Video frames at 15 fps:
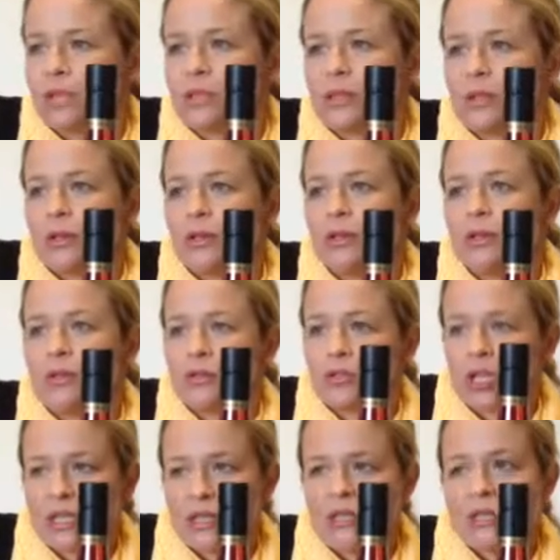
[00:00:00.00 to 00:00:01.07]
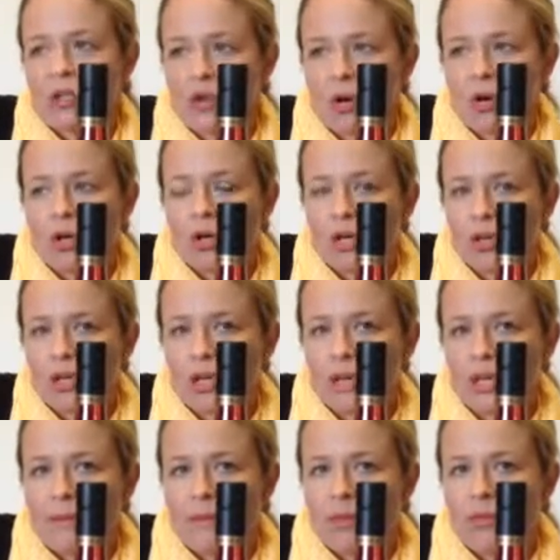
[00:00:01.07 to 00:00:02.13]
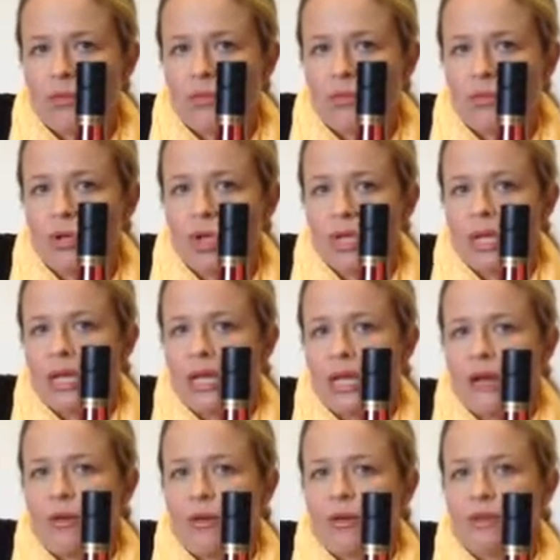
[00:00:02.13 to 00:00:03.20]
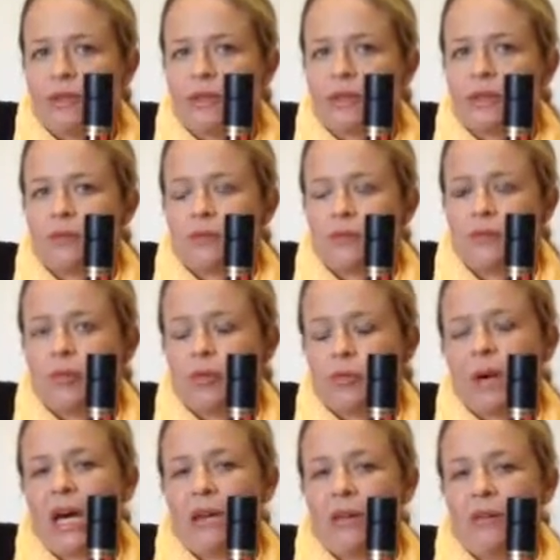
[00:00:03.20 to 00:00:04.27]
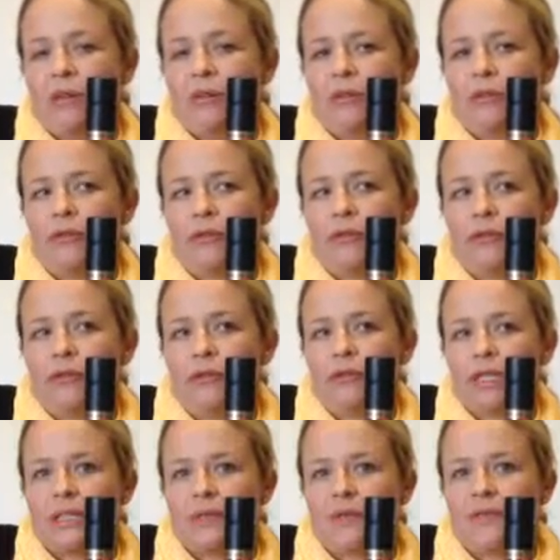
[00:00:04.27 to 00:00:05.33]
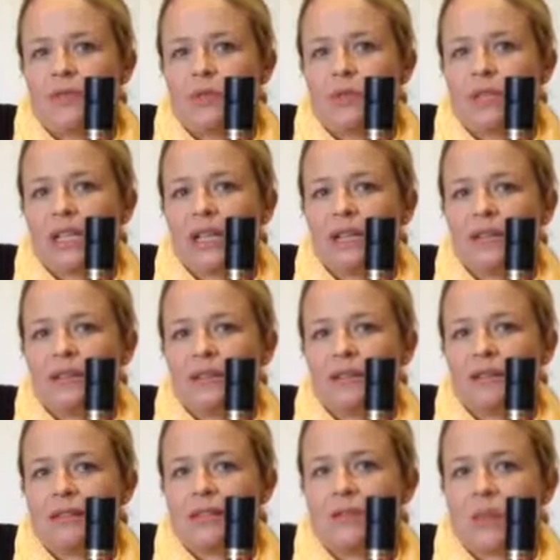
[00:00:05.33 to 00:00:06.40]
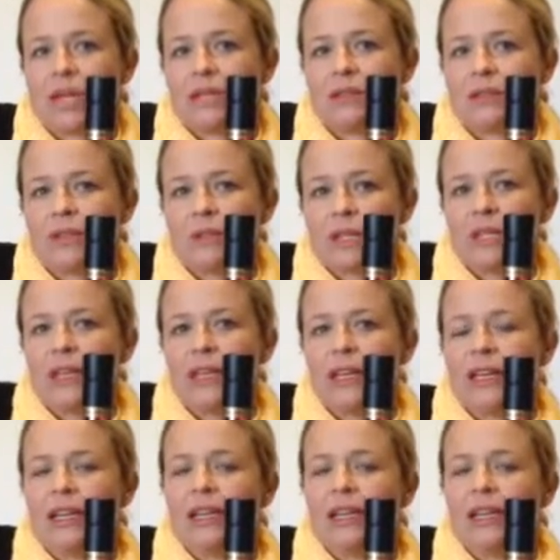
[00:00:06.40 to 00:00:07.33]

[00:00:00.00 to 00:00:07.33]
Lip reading: so Justin Knock, who now owns or part owner of, is it Phil Glass and Swiget or something like that?